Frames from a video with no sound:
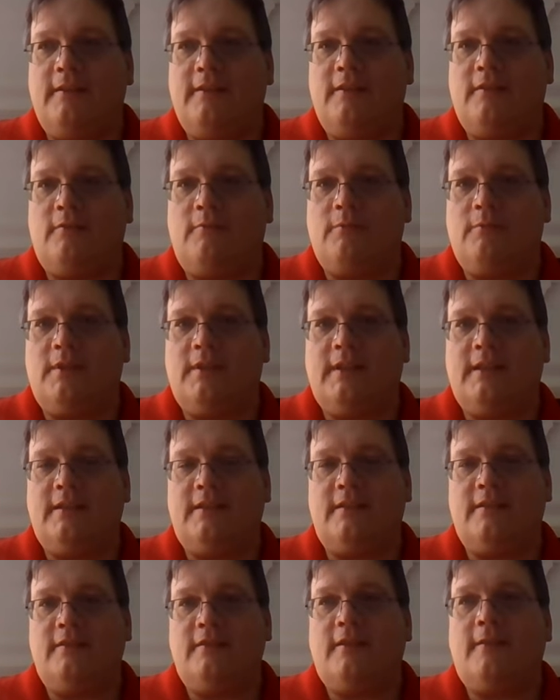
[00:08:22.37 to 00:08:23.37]
you're willing
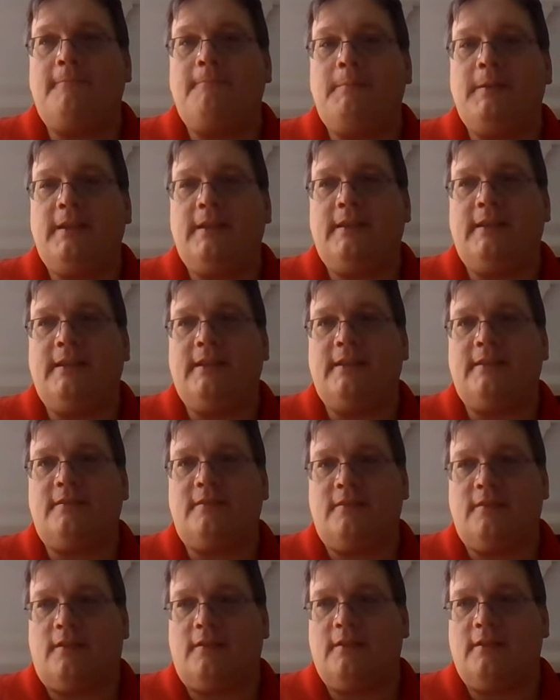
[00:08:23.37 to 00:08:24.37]
to jump in and get
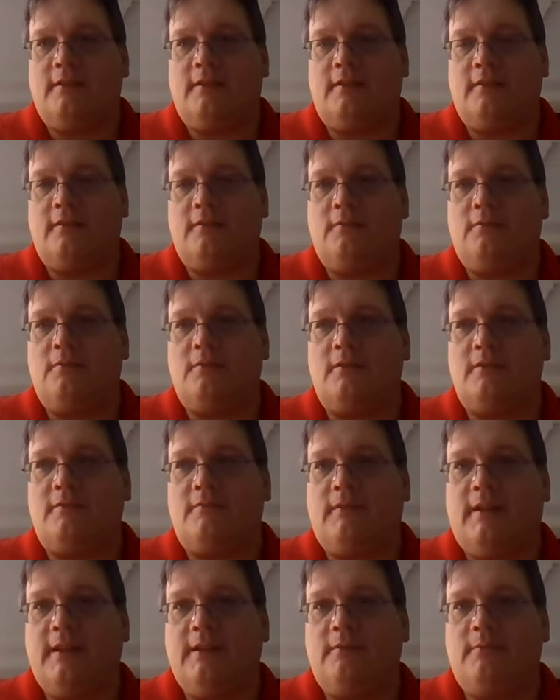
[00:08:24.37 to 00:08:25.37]
started on the
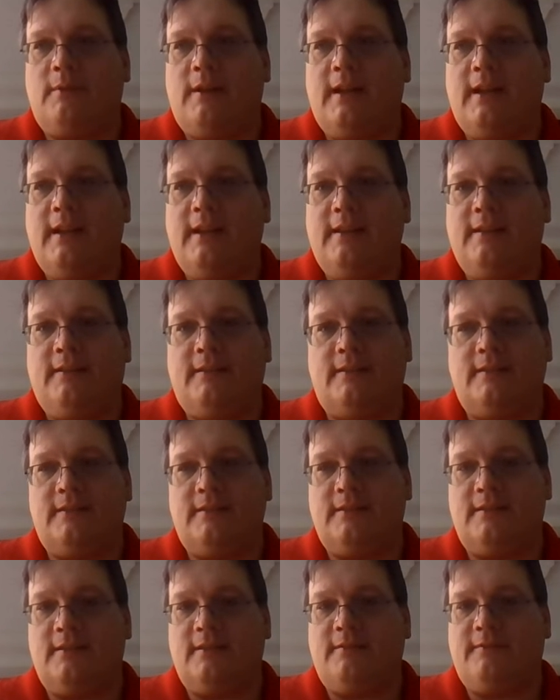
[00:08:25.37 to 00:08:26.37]
course right away.
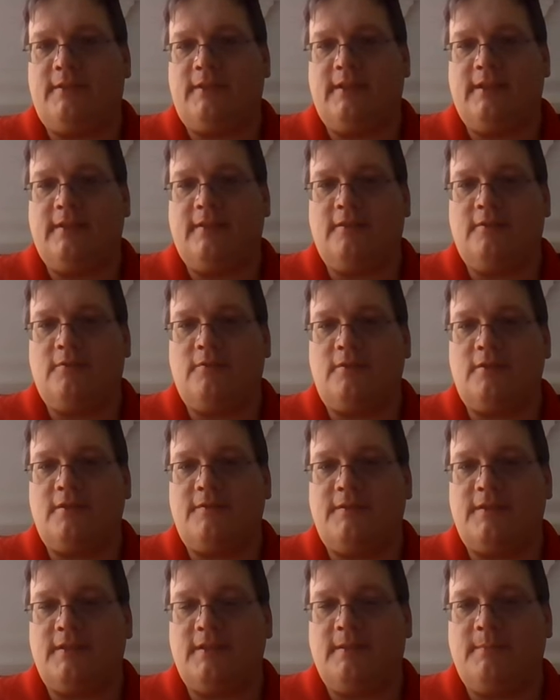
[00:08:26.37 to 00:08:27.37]
This isn't a very good
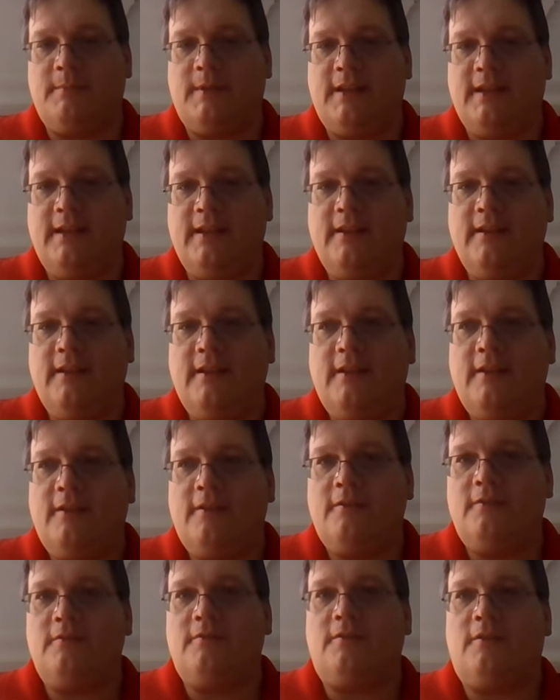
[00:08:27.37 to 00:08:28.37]
course for somebody
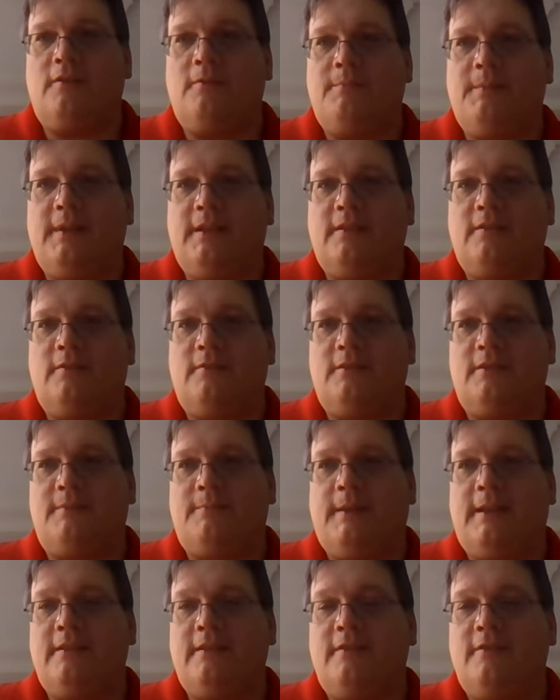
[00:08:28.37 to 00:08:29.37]
who's hoping to
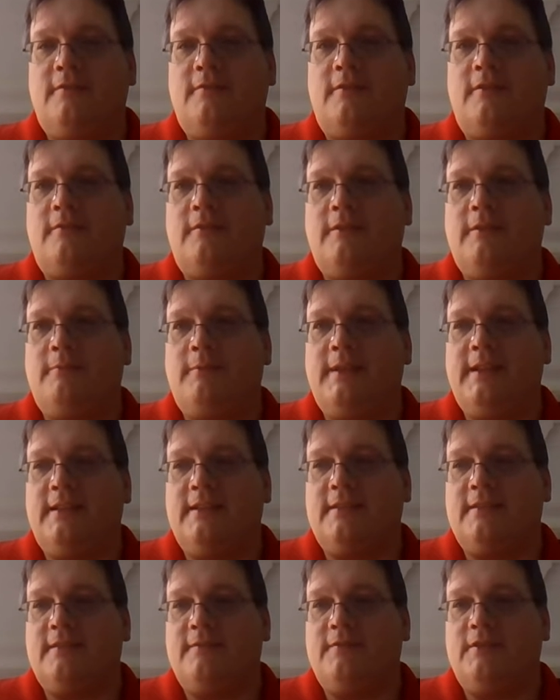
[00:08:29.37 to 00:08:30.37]
spend 2 or 3
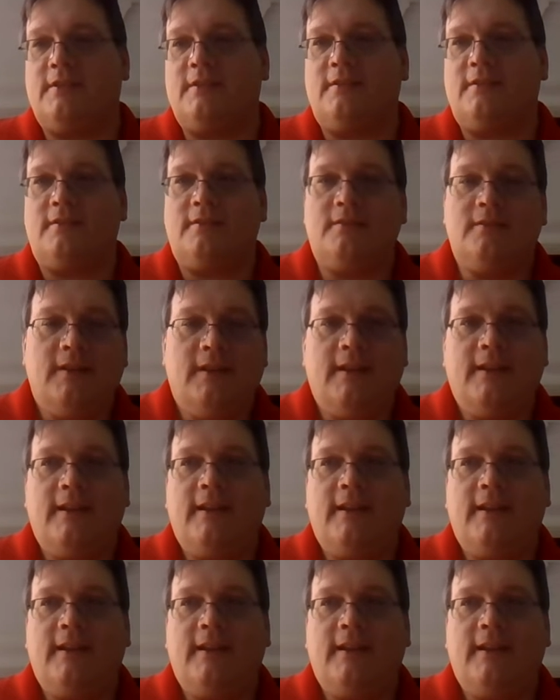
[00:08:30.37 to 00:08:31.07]
weeks of just